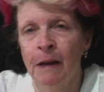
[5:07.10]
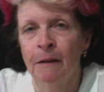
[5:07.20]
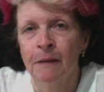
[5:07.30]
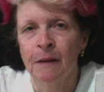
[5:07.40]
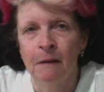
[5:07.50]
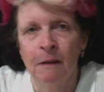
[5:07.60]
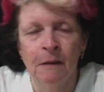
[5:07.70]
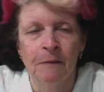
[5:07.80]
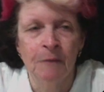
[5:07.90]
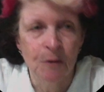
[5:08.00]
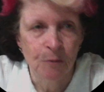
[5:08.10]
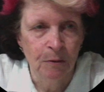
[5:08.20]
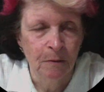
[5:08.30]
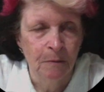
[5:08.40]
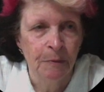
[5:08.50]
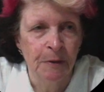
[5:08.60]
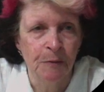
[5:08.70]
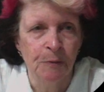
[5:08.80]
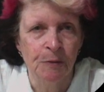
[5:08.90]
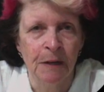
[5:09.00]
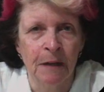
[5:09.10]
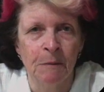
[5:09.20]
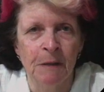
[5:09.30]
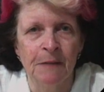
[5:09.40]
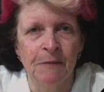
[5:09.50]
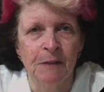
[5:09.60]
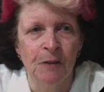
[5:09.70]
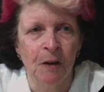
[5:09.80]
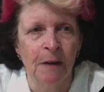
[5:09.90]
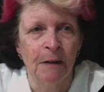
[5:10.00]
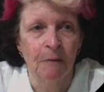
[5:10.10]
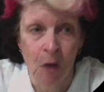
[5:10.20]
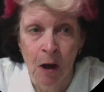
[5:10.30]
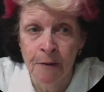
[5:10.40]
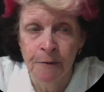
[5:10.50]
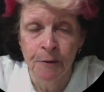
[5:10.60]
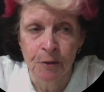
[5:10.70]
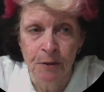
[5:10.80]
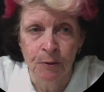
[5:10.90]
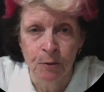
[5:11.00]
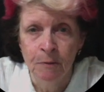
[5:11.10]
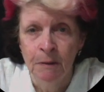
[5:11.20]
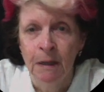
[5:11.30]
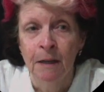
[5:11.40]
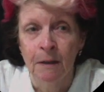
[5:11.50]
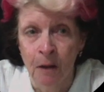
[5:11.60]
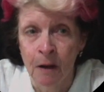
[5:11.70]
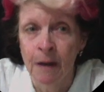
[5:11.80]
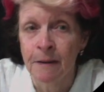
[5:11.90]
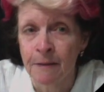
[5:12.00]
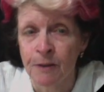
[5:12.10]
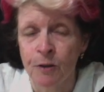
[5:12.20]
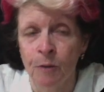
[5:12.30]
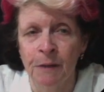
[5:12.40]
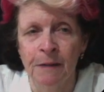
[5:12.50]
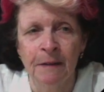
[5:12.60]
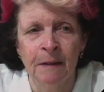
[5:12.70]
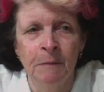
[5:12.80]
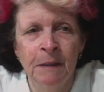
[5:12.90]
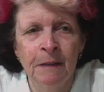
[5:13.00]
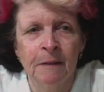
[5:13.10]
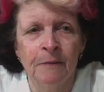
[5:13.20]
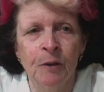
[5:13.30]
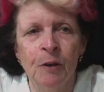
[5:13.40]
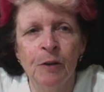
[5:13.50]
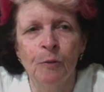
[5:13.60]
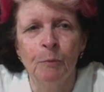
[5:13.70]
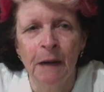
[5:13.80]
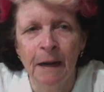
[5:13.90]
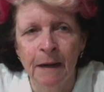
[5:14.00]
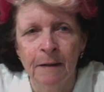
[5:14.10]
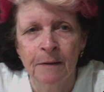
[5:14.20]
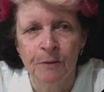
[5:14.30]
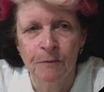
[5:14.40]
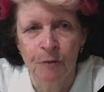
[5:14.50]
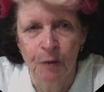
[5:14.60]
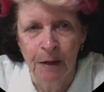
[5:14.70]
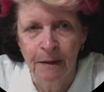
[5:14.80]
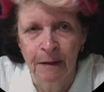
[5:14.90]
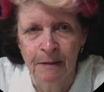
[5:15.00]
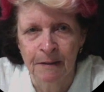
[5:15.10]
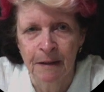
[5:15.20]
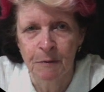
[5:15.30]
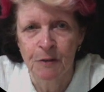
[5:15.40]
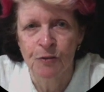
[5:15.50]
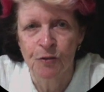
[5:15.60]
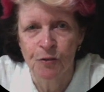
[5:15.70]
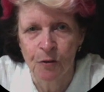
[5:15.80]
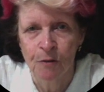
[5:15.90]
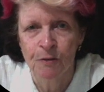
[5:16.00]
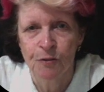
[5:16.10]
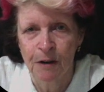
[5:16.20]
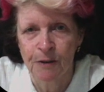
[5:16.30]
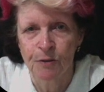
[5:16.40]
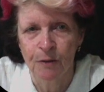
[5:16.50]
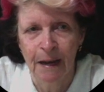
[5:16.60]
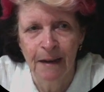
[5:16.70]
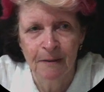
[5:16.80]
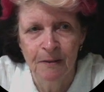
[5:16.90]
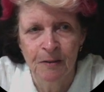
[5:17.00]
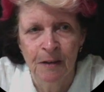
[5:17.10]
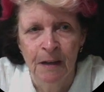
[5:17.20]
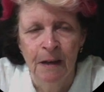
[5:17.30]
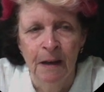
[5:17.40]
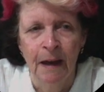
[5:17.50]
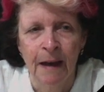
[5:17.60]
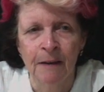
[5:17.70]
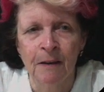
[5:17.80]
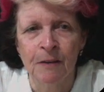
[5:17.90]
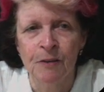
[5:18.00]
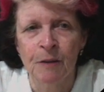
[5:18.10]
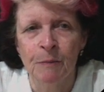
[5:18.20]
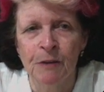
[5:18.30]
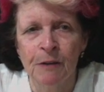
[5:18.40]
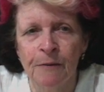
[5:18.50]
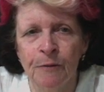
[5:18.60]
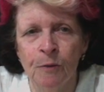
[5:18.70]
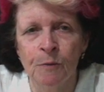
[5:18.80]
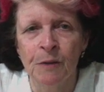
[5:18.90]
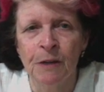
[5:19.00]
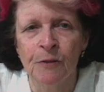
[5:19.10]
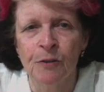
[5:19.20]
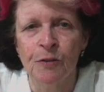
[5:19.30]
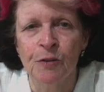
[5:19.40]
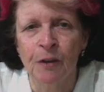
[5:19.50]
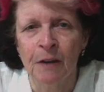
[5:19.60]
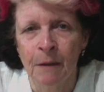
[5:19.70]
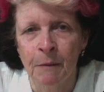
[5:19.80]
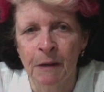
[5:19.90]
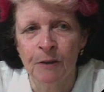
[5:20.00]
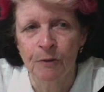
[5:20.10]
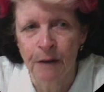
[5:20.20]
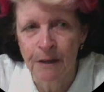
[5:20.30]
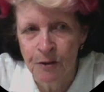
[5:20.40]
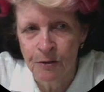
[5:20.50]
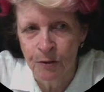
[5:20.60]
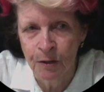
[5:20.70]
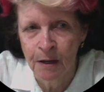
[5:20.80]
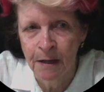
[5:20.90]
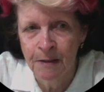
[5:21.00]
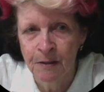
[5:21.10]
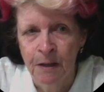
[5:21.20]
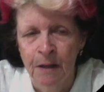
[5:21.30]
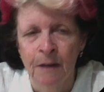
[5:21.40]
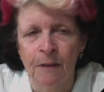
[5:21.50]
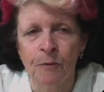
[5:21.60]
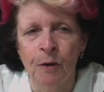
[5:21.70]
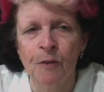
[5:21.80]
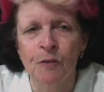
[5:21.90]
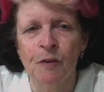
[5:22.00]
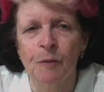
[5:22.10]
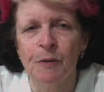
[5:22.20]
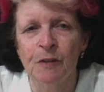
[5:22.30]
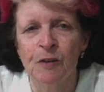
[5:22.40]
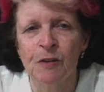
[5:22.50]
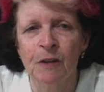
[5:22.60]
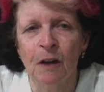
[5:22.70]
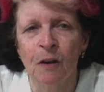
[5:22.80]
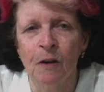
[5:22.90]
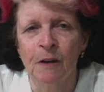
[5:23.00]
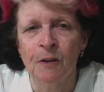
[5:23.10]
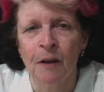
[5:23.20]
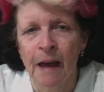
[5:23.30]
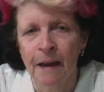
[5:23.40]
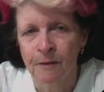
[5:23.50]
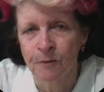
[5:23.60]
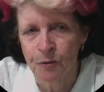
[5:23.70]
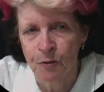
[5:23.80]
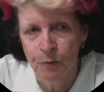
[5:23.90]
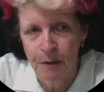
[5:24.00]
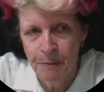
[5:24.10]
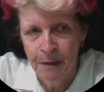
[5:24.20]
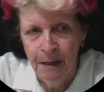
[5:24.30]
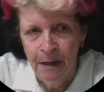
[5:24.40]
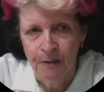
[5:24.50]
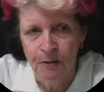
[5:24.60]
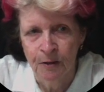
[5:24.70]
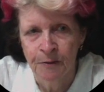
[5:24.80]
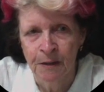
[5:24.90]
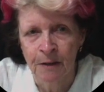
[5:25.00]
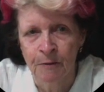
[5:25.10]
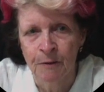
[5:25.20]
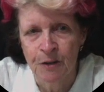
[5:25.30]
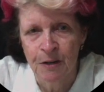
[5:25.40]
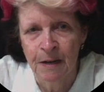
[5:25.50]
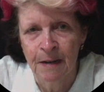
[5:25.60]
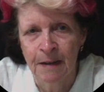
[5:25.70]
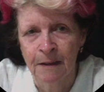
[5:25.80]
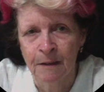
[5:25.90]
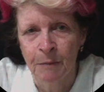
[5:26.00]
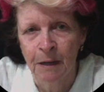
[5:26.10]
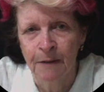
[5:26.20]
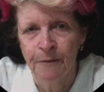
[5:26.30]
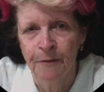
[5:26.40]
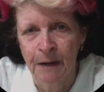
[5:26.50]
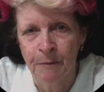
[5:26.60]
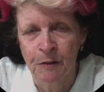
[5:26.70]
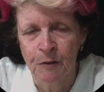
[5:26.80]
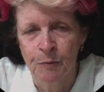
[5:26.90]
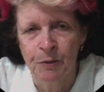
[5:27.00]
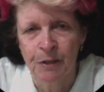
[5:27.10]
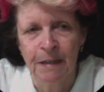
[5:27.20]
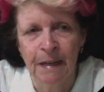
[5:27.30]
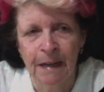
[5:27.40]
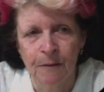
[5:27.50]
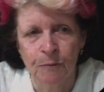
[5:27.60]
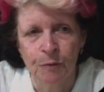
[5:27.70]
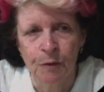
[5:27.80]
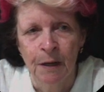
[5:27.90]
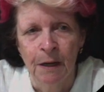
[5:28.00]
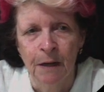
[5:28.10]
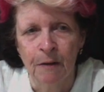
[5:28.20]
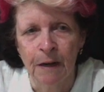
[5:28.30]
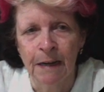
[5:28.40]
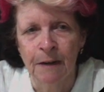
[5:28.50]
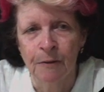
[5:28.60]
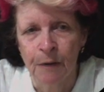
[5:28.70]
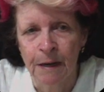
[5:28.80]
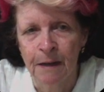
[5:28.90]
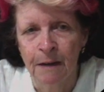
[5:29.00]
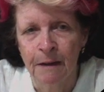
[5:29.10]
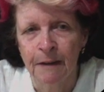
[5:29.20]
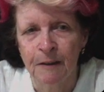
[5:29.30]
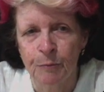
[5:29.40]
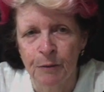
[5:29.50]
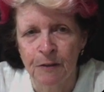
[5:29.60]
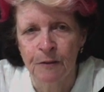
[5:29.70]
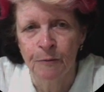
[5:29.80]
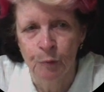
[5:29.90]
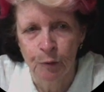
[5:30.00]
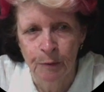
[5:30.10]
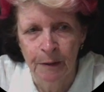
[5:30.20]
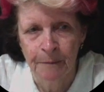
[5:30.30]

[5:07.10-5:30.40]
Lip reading: at the individual principles and elements of design, line first of all, Line is the dominant element. The vertical bark trunk establishes strong structural axis. Angular geometric forms introduce dynamic directional lines. The roses are positioned along a diagonal sweep, softening the rigidity, and the bark fragments project outward, creating irregular, expressive movement.